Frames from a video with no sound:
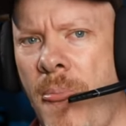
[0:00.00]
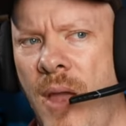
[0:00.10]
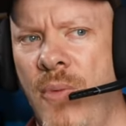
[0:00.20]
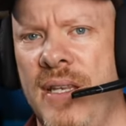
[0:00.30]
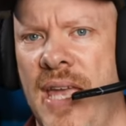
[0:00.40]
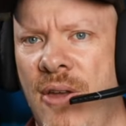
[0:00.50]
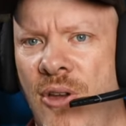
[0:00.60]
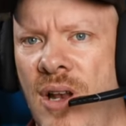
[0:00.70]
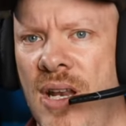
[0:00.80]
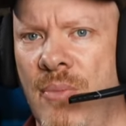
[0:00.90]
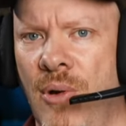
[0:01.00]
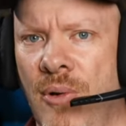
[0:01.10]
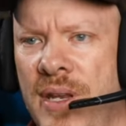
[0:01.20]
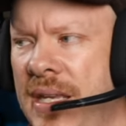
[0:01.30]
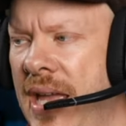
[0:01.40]
I went out early in the
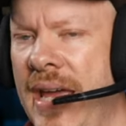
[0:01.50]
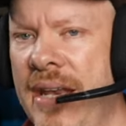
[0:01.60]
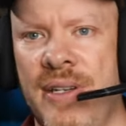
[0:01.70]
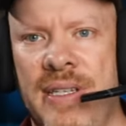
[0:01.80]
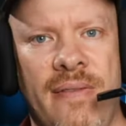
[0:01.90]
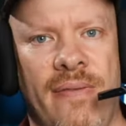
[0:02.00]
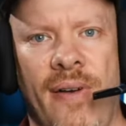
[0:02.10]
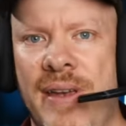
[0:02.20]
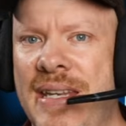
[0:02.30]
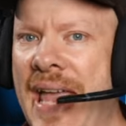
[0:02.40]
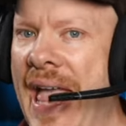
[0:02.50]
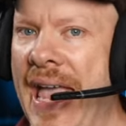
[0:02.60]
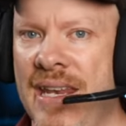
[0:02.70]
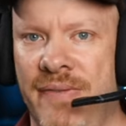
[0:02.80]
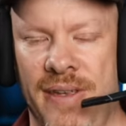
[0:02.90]
morning and I didn't find
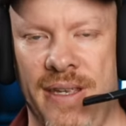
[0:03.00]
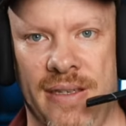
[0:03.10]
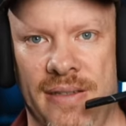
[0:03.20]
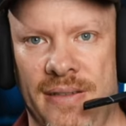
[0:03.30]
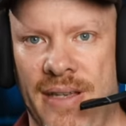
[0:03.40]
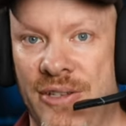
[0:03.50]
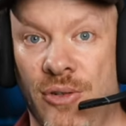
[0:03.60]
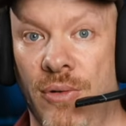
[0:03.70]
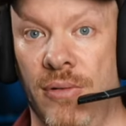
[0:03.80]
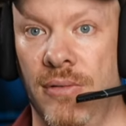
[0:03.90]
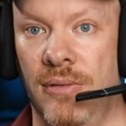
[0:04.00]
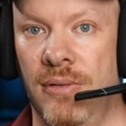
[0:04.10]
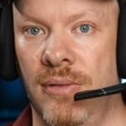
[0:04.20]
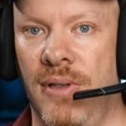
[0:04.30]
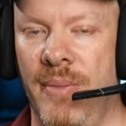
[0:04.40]
anything at all.
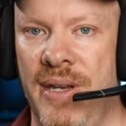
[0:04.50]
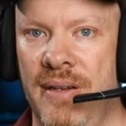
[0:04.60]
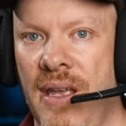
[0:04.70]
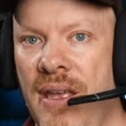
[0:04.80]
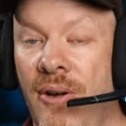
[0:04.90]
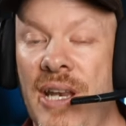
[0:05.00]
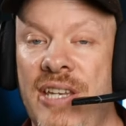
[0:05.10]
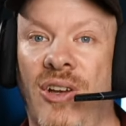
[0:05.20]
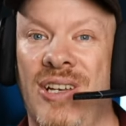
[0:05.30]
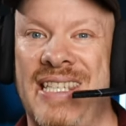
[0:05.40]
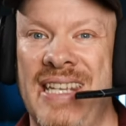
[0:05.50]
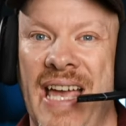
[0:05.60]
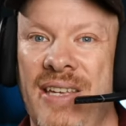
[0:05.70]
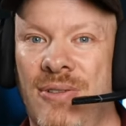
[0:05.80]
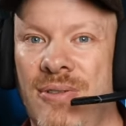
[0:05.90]
I mean, unless you like
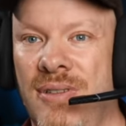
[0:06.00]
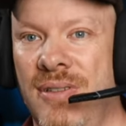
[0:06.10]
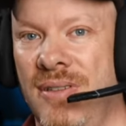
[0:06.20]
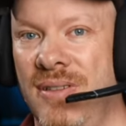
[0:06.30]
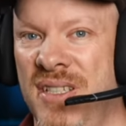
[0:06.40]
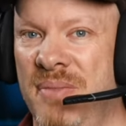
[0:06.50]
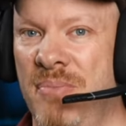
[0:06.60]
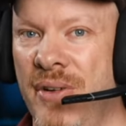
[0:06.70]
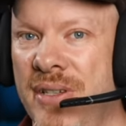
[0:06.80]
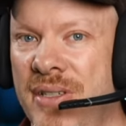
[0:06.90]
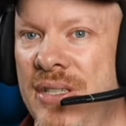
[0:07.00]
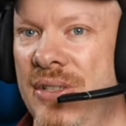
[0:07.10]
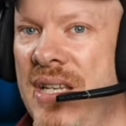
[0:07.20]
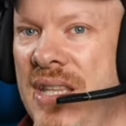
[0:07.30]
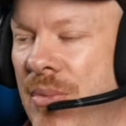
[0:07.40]
snails and spiders
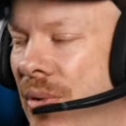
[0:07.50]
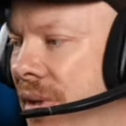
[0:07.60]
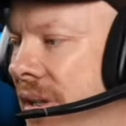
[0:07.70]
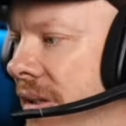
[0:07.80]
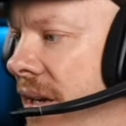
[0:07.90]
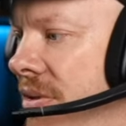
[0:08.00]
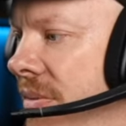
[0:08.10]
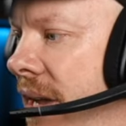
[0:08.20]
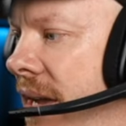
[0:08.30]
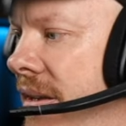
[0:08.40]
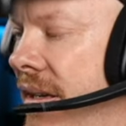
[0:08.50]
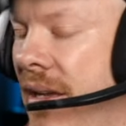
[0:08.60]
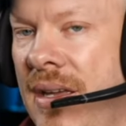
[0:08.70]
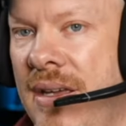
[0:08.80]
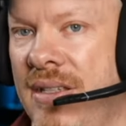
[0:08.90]
early in the morning, that was about it.
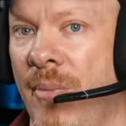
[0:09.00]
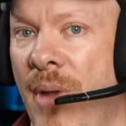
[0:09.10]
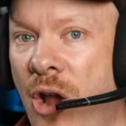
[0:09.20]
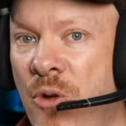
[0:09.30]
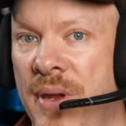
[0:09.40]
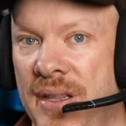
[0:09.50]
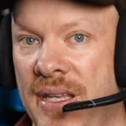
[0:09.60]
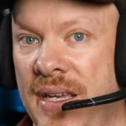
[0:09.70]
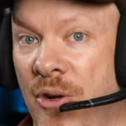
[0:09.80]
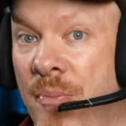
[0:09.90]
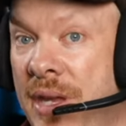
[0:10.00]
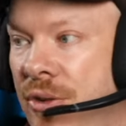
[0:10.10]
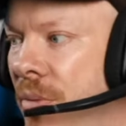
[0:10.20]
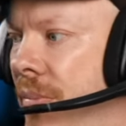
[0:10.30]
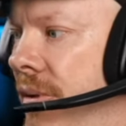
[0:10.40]
So I'm hoping that it'll pick
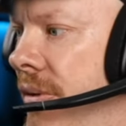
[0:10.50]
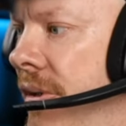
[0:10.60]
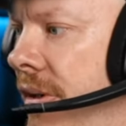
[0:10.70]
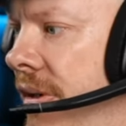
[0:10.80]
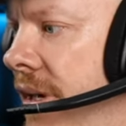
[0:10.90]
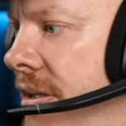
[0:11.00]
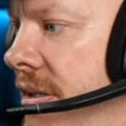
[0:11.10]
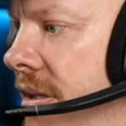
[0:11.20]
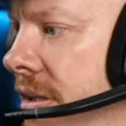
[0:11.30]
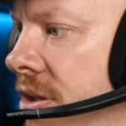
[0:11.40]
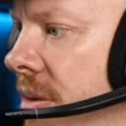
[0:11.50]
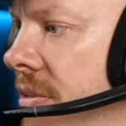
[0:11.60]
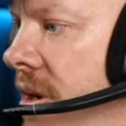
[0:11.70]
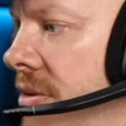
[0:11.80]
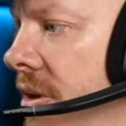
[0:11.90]
up uh, as as time
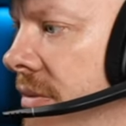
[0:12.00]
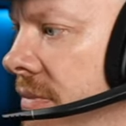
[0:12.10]
goes on.